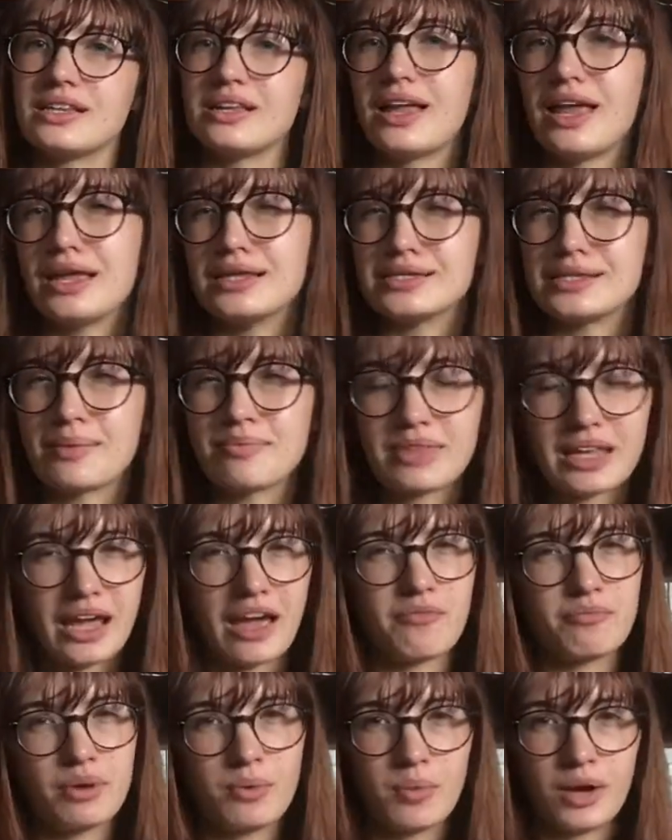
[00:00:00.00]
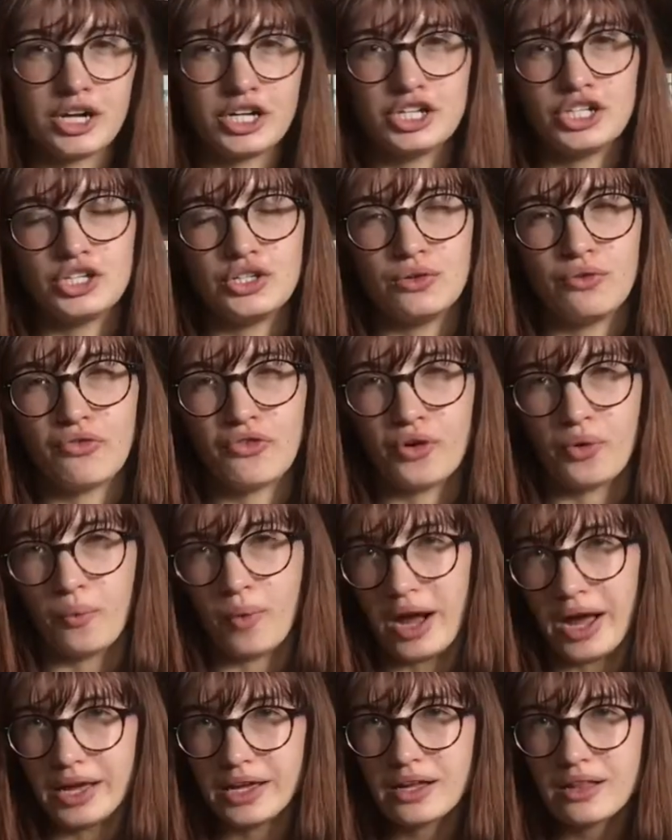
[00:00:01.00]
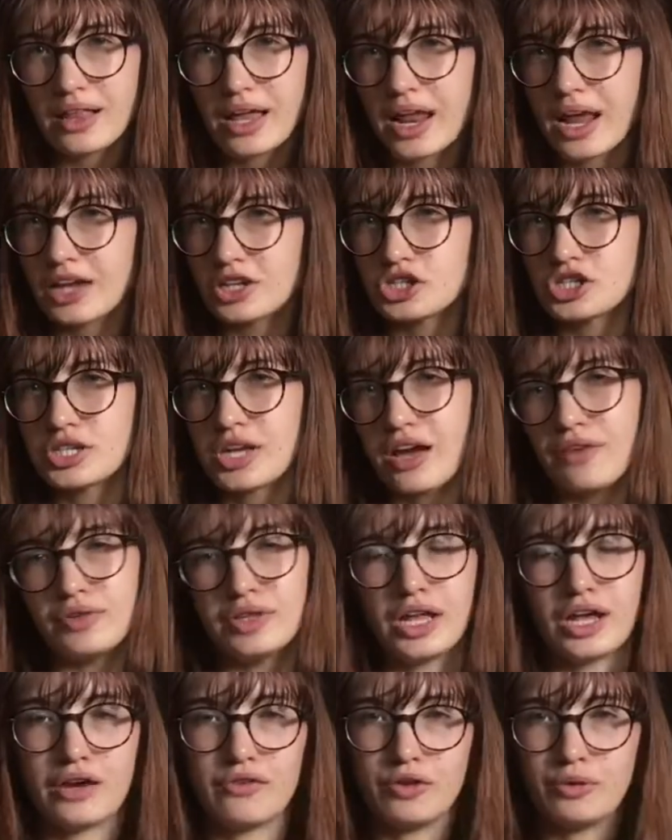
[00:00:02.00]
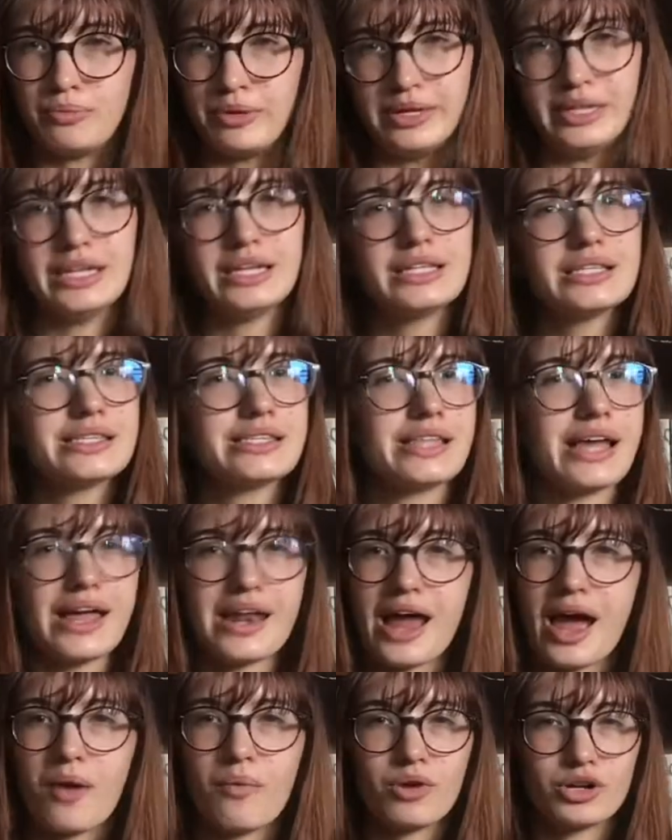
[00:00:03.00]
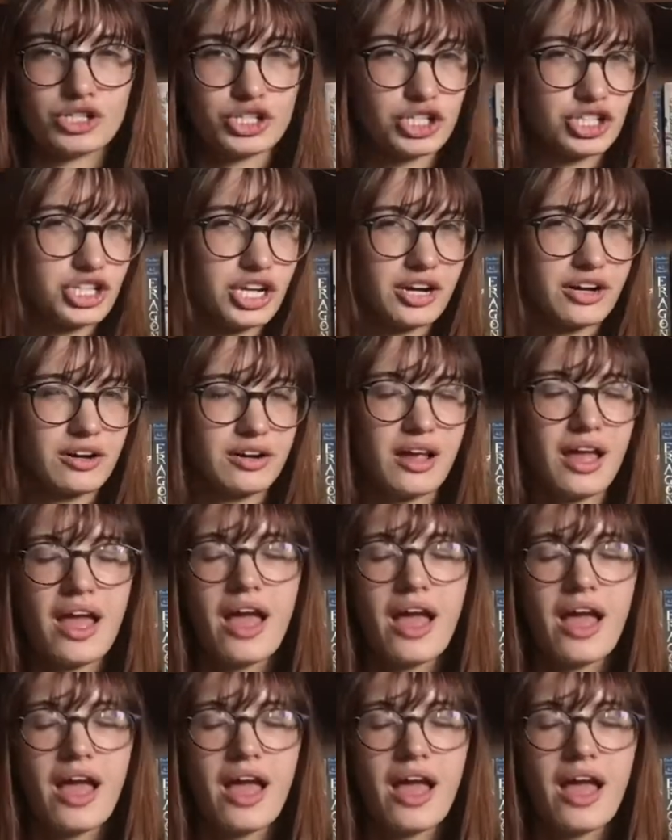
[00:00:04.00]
it's something I've been wanting to do for a while, and I just have a lot of opinions that I want to share